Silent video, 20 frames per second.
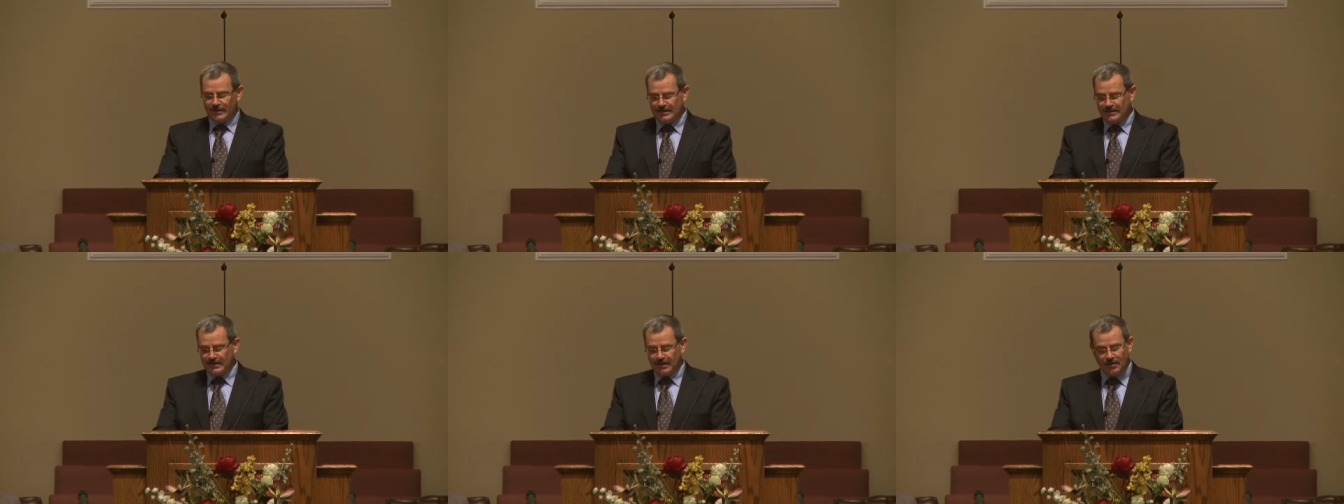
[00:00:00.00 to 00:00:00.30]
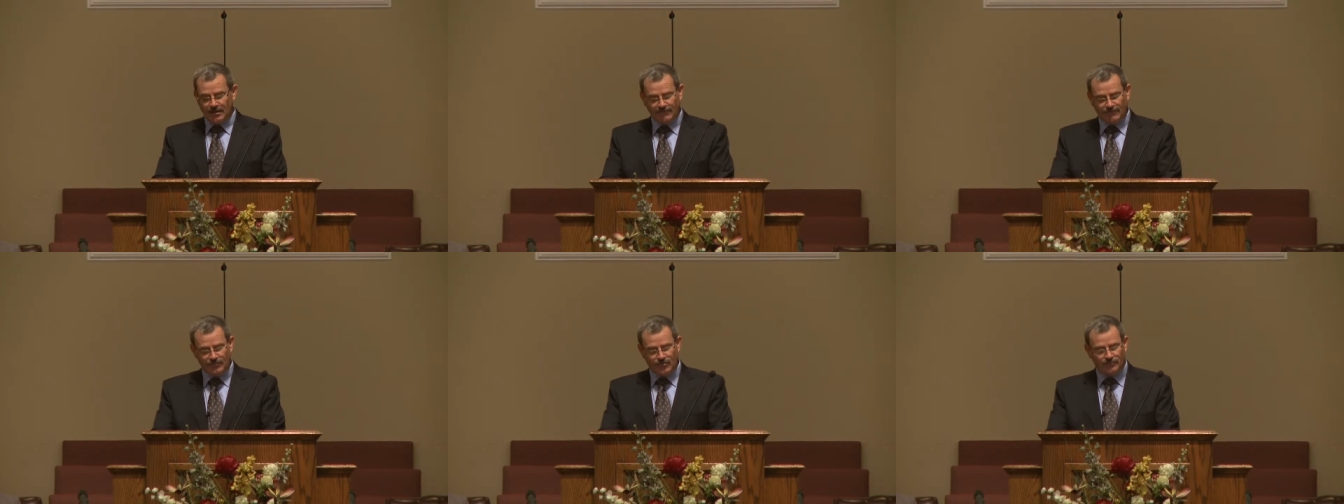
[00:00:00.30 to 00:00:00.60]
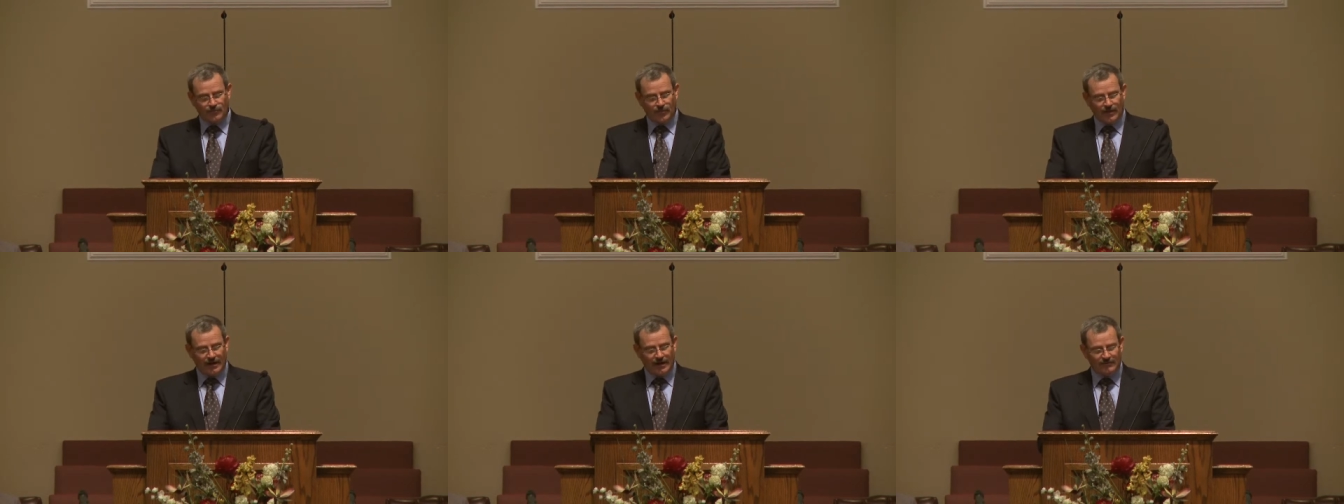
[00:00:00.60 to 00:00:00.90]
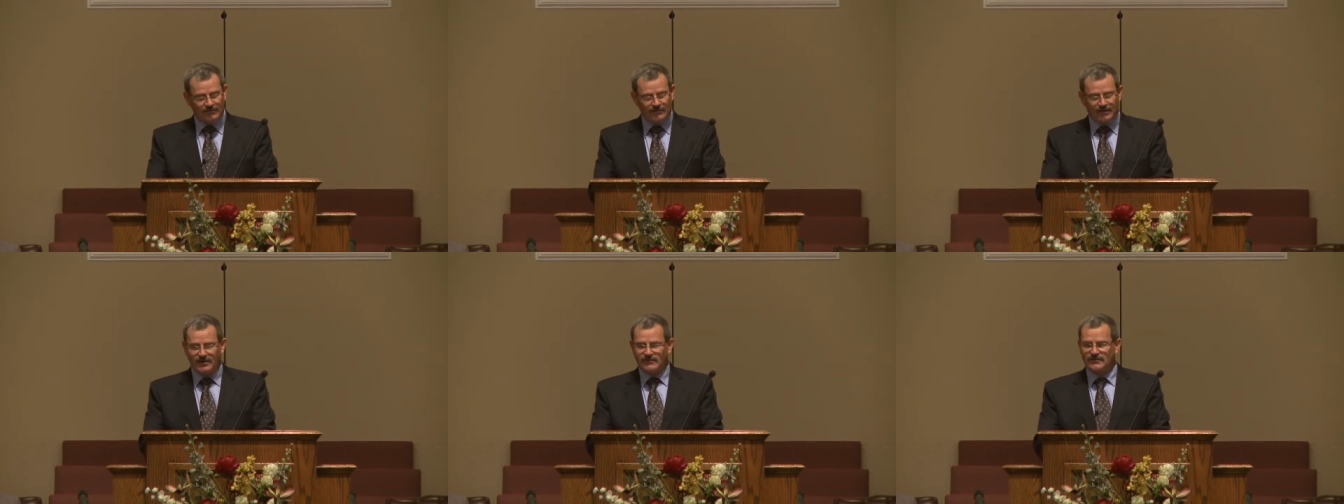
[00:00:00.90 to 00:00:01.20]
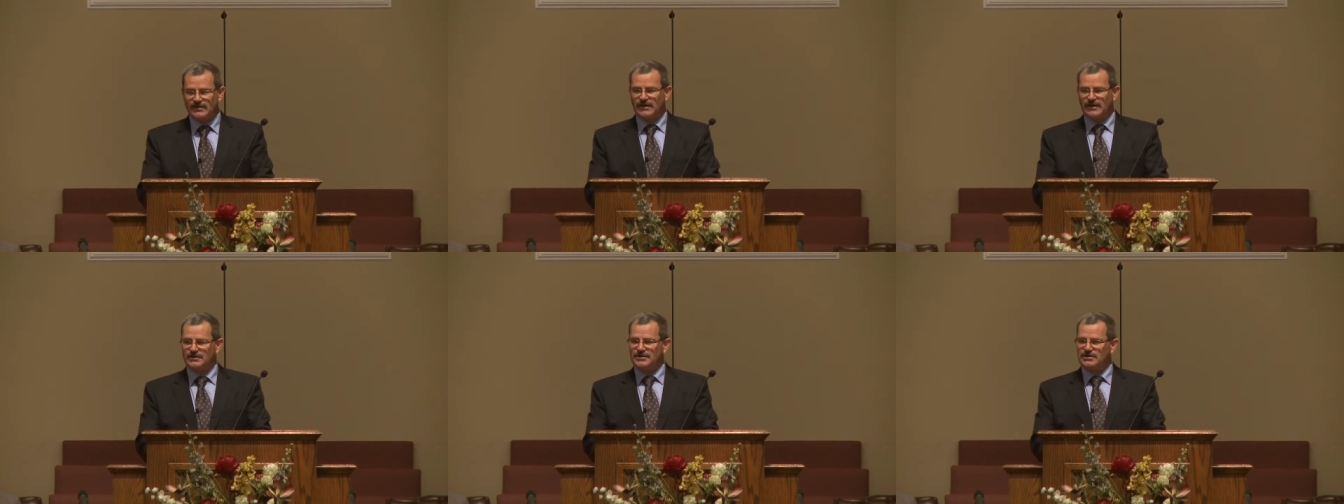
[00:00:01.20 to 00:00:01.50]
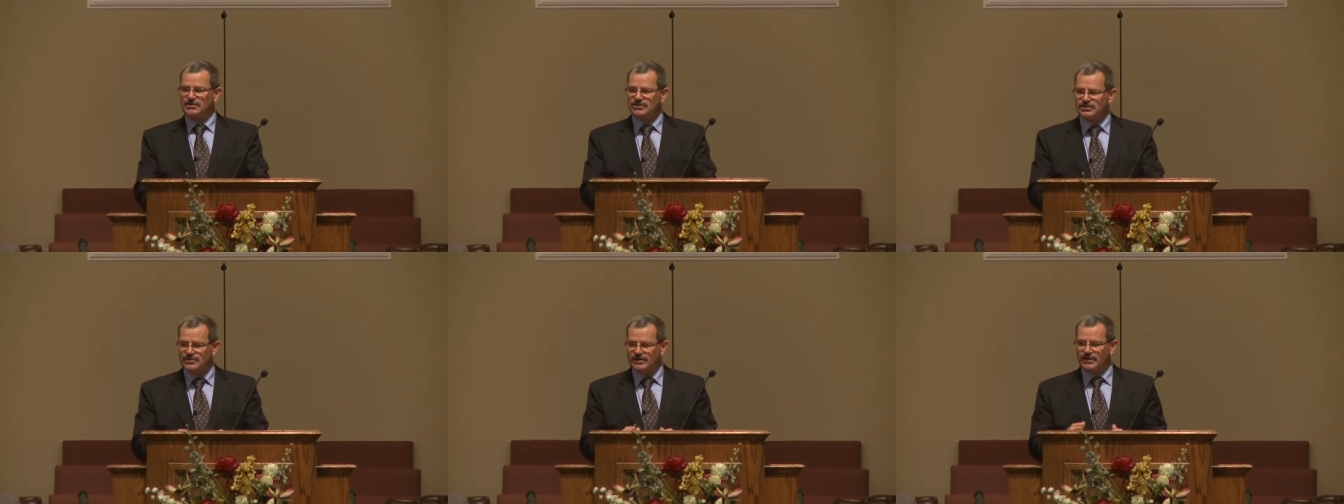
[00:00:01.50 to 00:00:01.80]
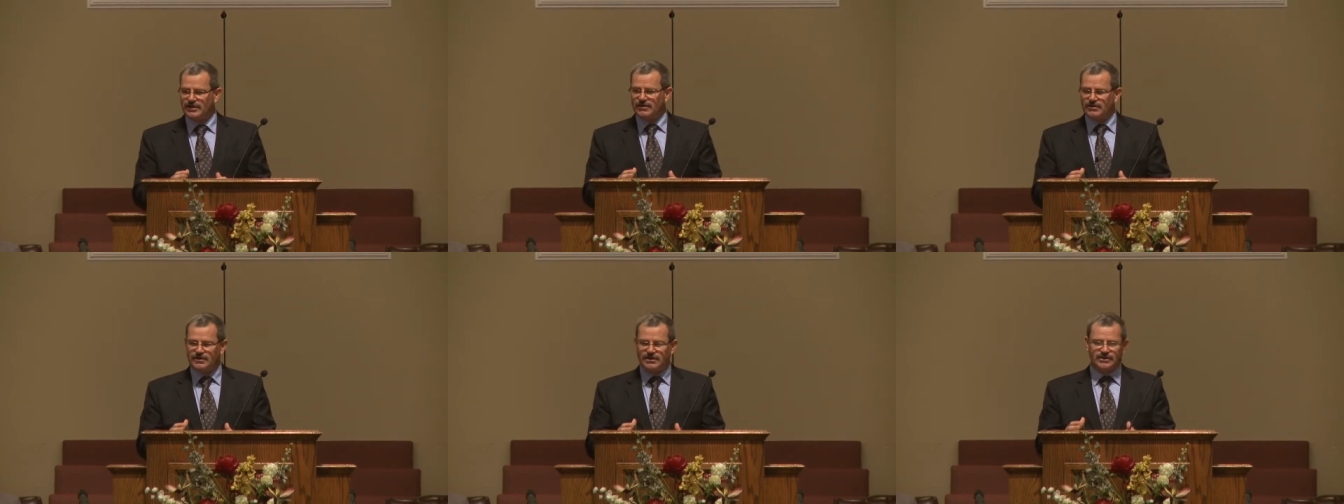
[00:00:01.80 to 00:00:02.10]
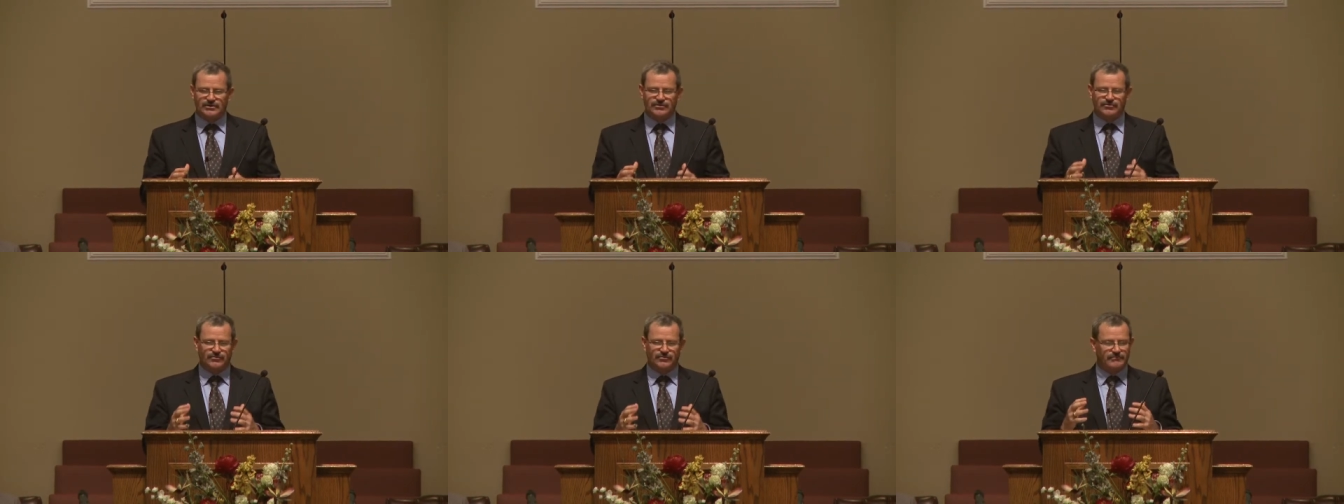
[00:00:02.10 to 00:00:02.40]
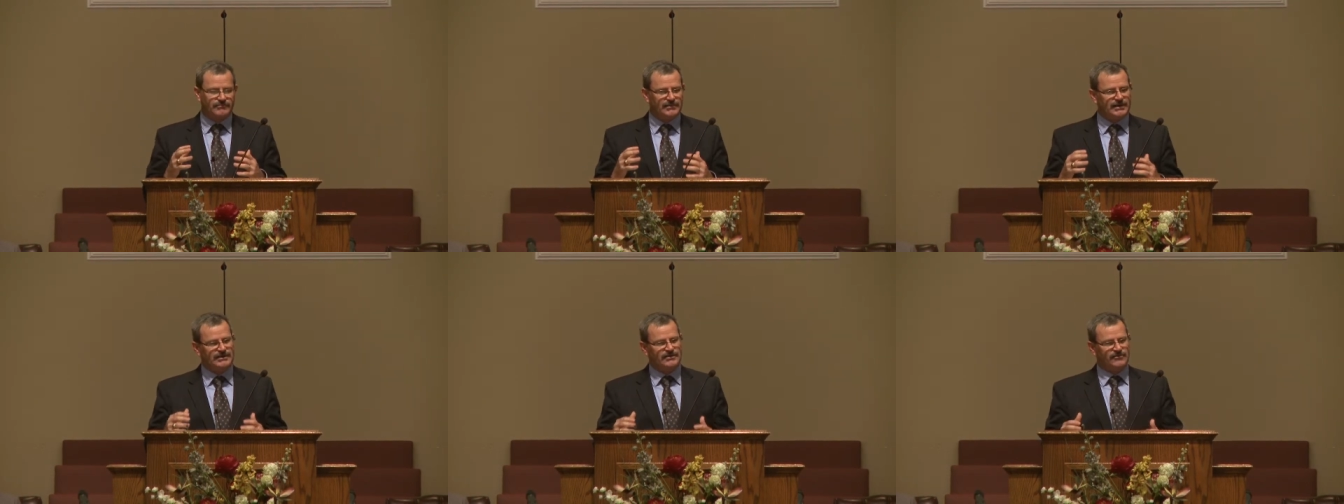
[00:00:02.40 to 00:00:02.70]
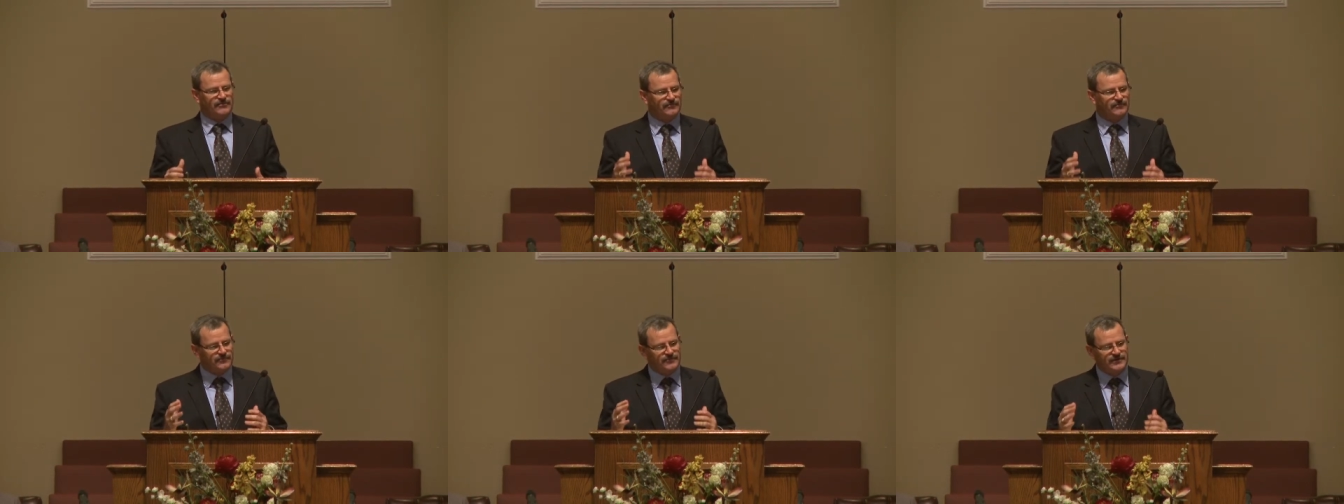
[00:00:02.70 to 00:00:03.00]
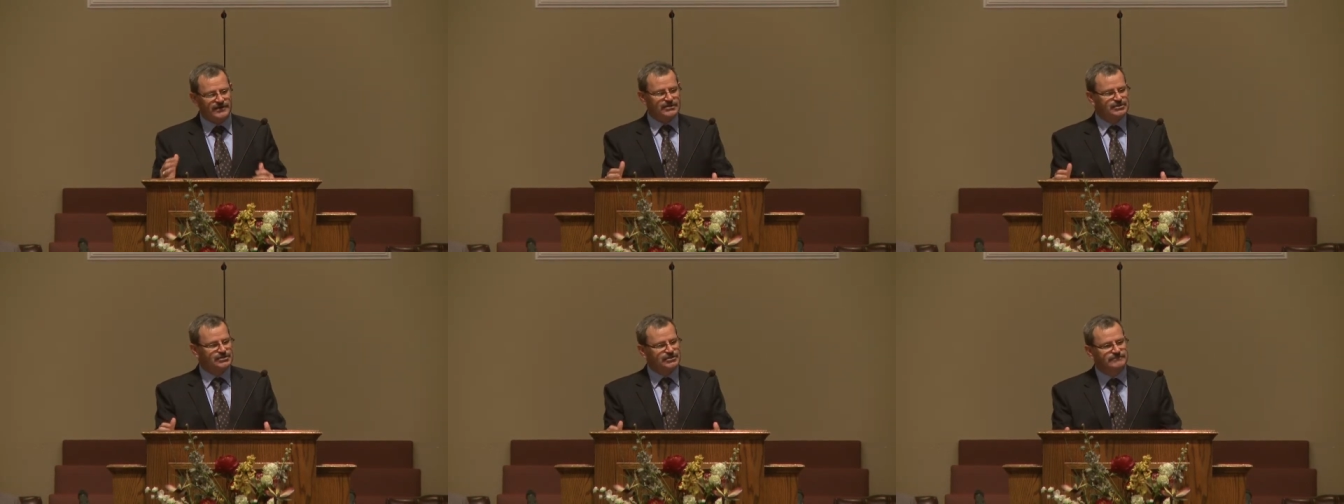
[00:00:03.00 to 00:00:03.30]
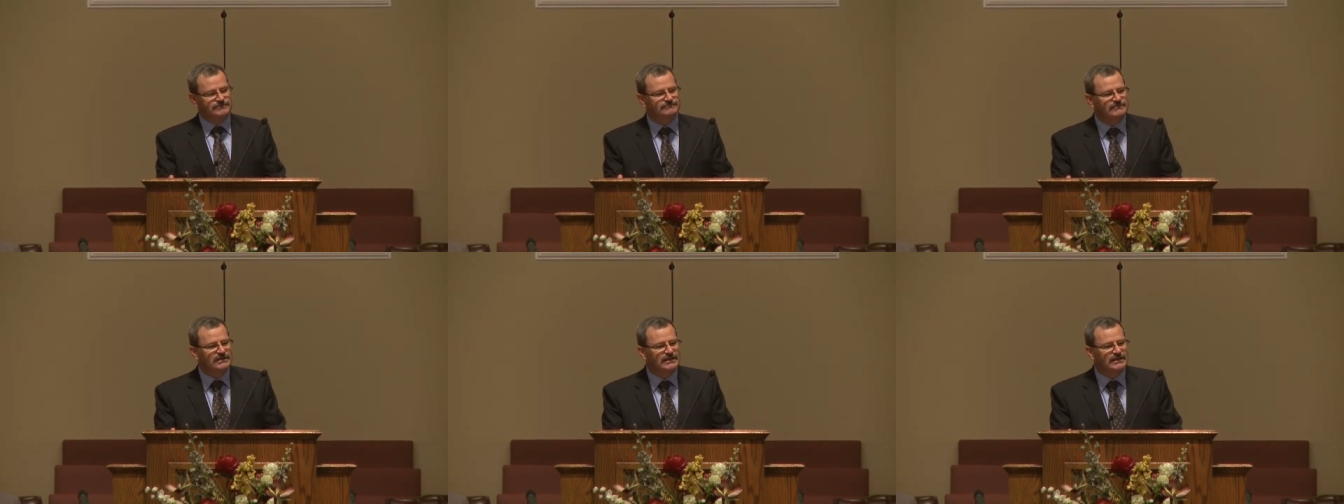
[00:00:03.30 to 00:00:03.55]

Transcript: in the interview process how he shared his tremendous vision,